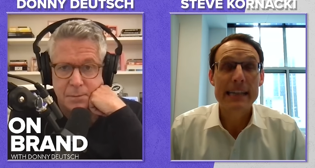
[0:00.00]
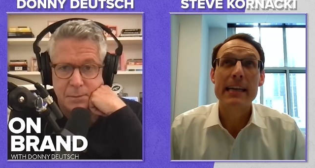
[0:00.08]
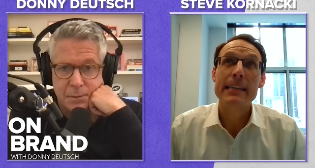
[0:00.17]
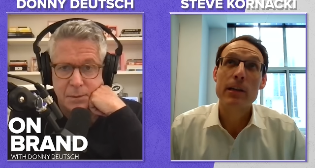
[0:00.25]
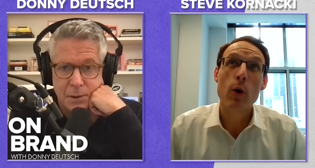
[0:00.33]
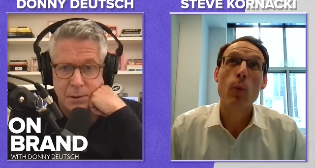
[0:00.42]
Speaker 1: that's
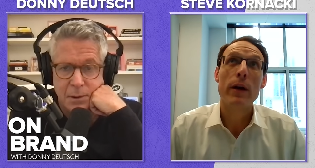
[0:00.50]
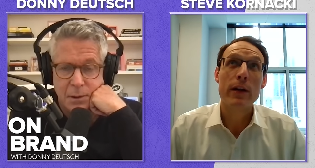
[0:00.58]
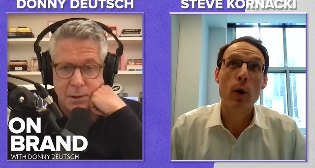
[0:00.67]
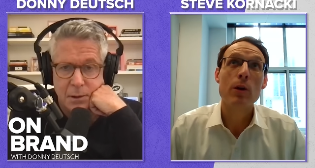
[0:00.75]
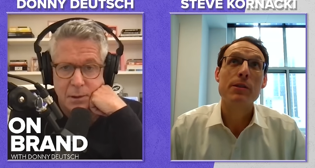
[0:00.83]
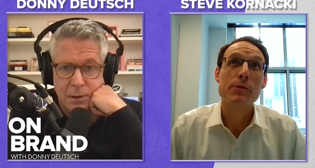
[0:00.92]
and you're, what
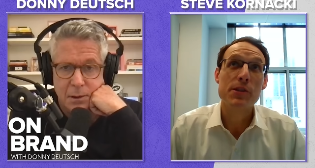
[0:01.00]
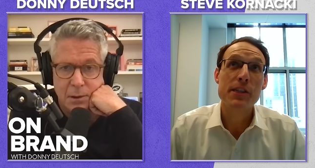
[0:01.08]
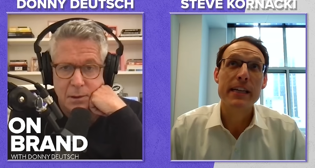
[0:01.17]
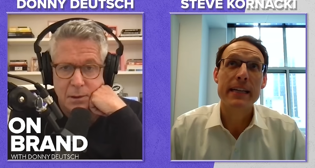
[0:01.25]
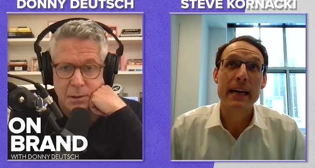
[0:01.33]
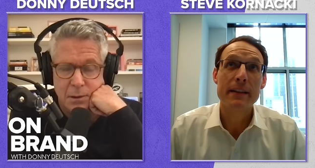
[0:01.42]
you're also
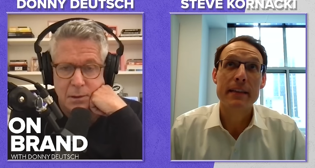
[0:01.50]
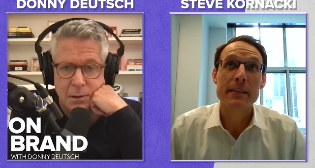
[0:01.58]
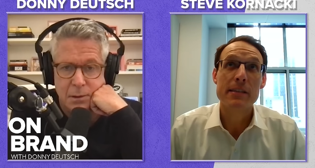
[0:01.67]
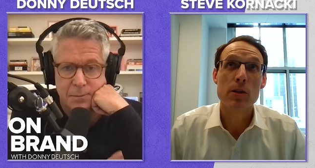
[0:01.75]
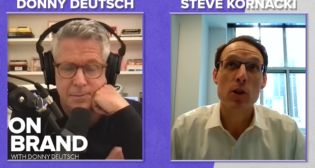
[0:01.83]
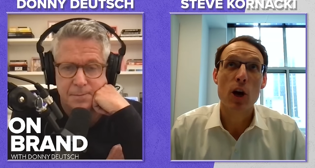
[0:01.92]
seeing. I
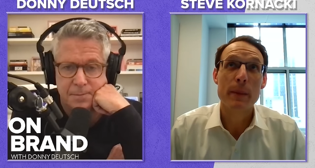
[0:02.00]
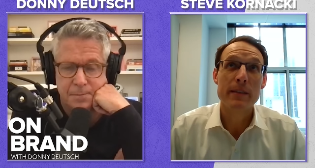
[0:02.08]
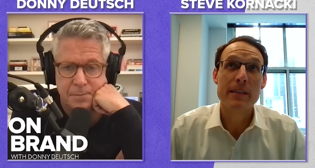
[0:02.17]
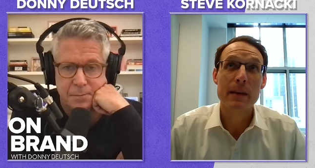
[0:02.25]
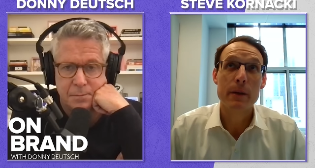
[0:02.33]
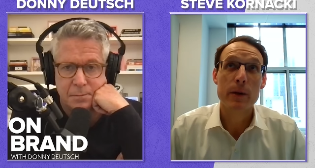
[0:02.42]
think that's alarming
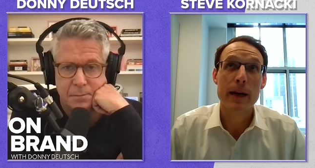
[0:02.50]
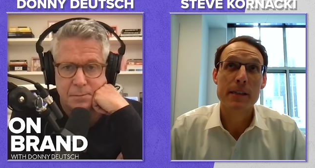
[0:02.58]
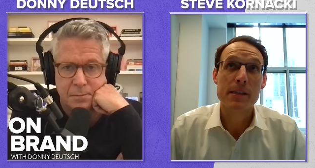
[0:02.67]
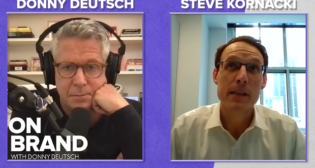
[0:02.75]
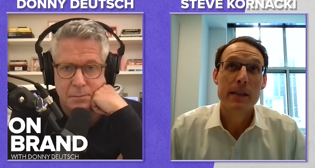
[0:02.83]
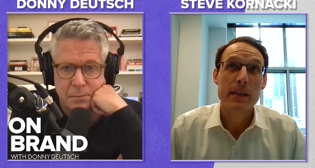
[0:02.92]
to
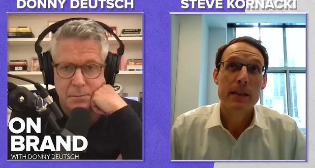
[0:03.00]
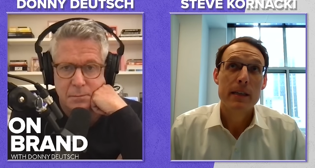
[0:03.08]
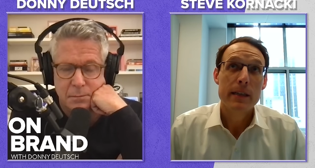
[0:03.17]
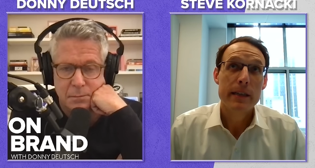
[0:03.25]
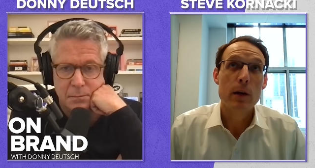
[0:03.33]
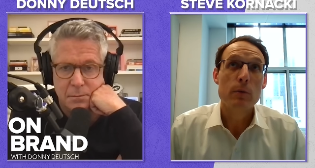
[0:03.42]
Democrats.
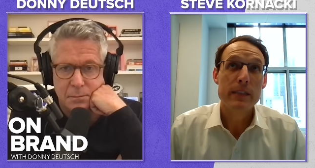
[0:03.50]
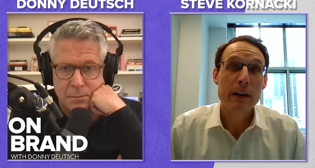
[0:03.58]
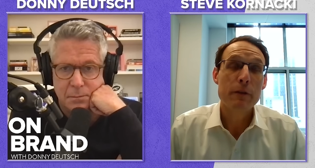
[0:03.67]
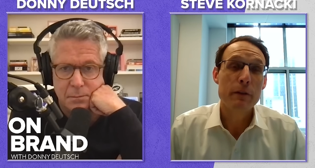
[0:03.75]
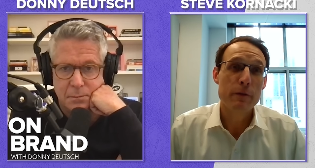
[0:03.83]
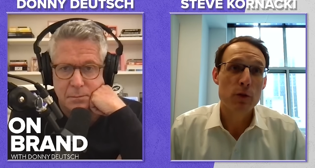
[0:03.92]
You know,
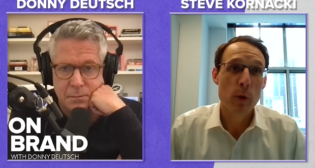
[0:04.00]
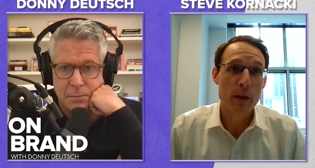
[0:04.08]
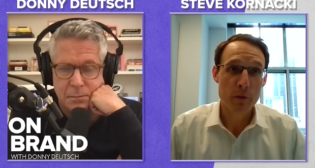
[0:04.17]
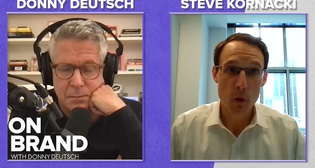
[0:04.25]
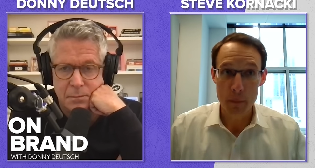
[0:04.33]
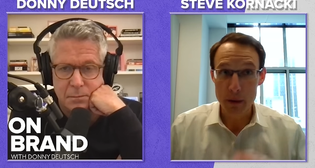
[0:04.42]
definitely for
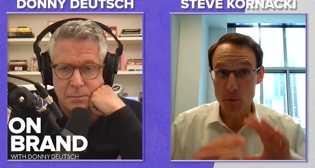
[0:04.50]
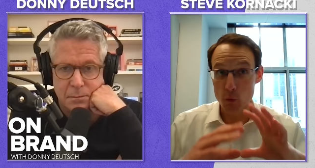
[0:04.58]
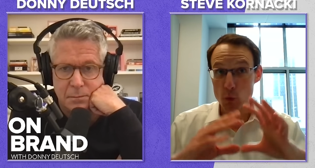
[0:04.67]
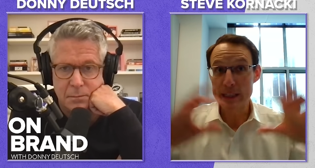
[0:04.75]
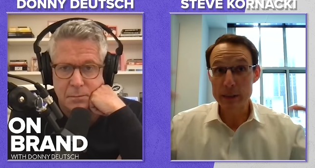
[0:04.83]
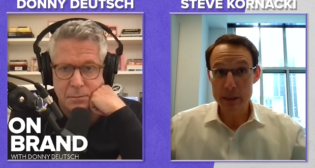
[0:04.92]
24, but
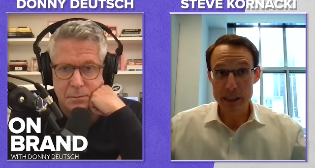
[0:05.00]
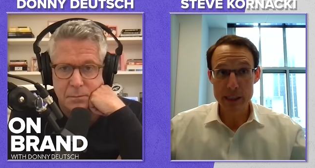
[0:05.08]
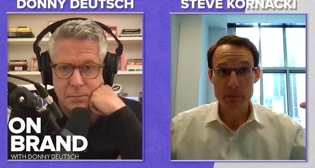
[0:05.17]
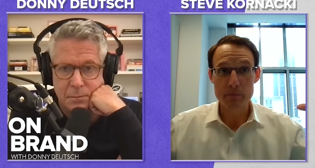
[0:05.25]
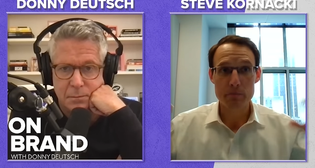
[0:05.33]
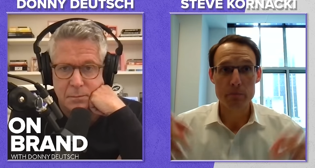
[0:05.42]

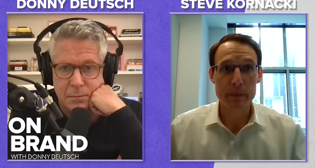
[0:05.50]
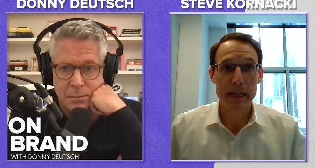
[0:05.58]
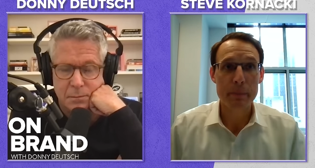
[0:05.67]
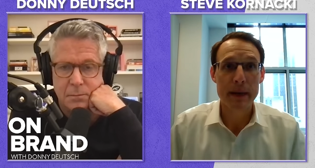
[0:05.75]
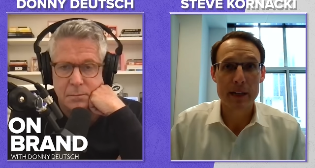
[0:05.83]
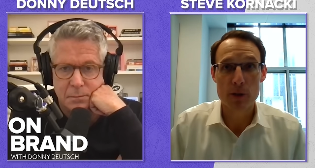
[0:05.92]
really
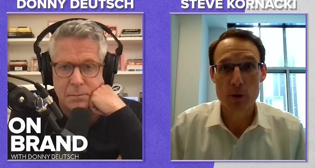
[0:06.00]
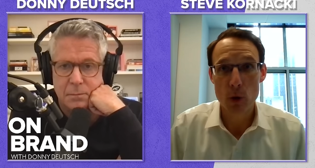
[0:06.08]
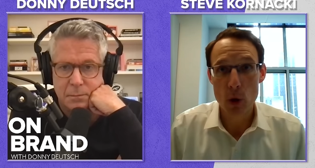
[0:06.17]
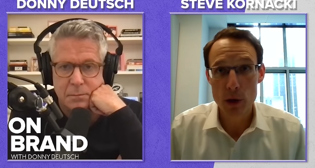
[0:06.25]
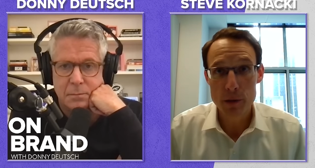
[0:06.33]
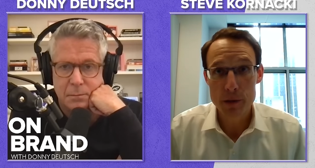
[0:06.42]
big picture,
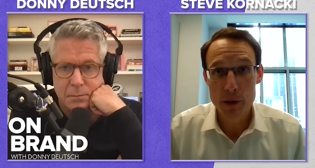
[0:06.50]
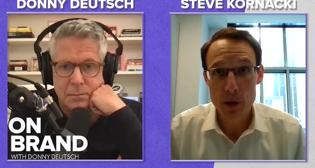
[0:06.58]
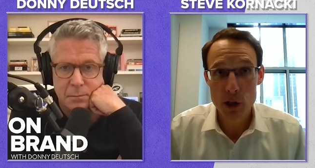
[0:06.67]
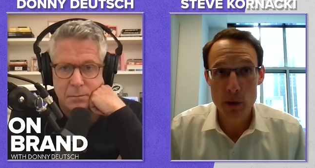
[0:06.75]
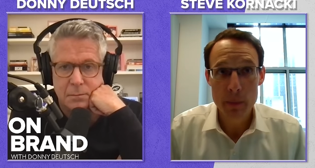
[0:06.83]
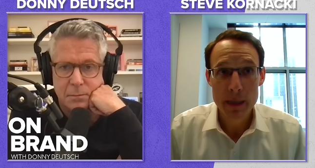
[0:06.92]
longer
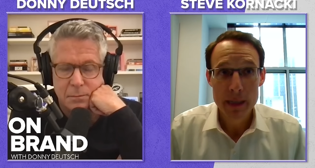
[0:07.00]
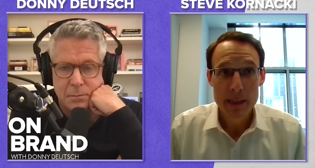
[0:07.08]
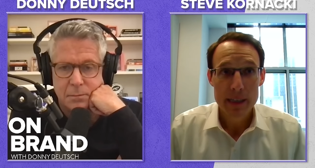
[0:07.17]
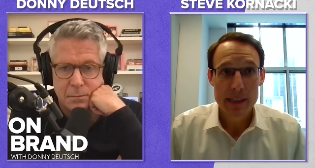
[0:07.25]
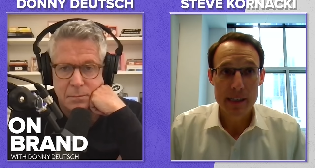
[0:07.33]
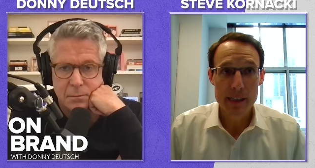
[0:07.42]
term
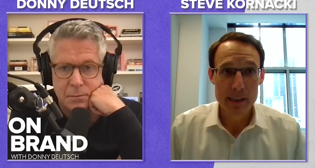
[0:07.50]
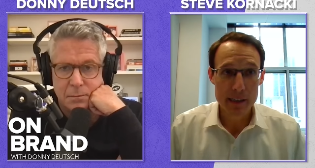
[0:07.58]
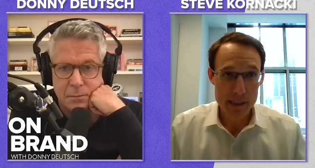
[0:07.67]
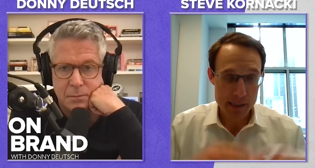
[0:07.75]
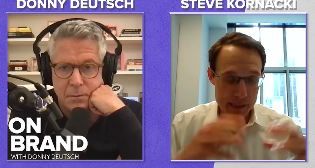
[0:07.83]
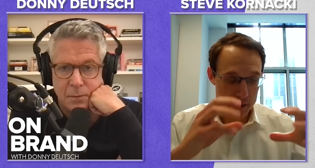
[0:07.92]
is
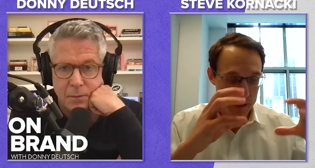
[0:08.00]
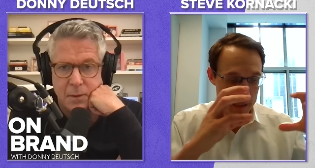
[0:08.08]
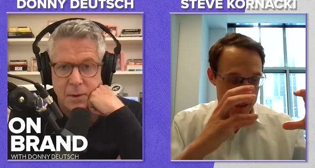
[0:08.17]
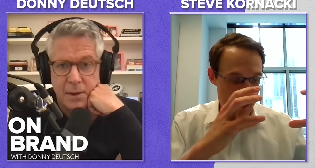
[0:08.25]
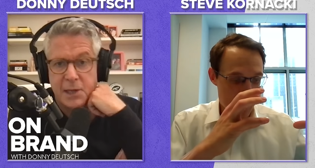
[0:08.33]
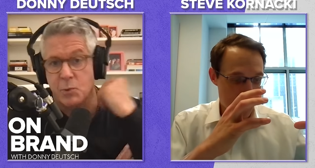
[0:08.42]
that this
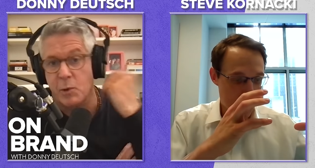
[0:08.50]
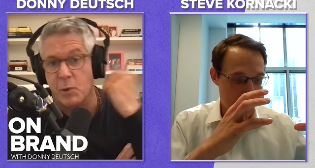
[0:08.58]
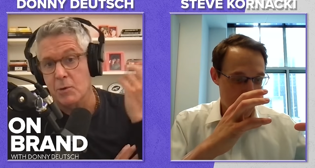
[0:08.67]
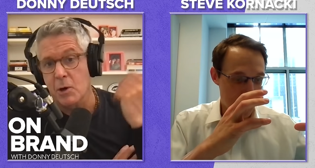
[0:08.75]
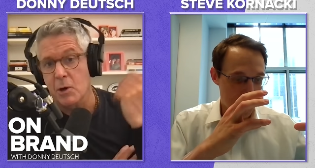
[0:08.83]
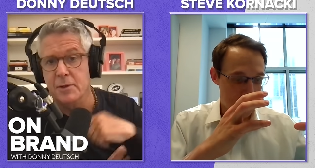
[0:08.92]
this that's where uh,
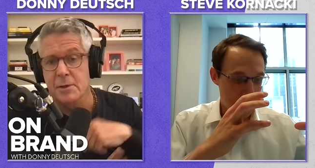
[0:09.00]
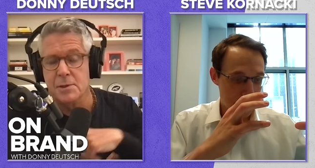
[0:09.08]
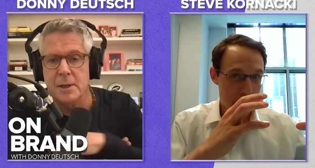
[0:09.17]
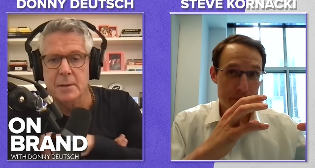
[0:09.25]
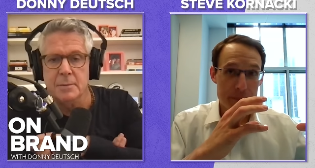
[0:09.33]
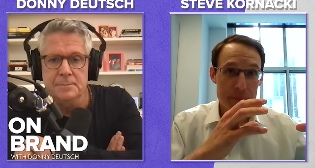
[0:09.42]
the growth is.
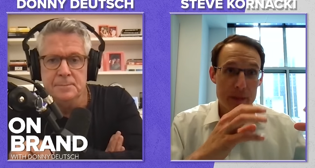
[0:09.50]
Yeah.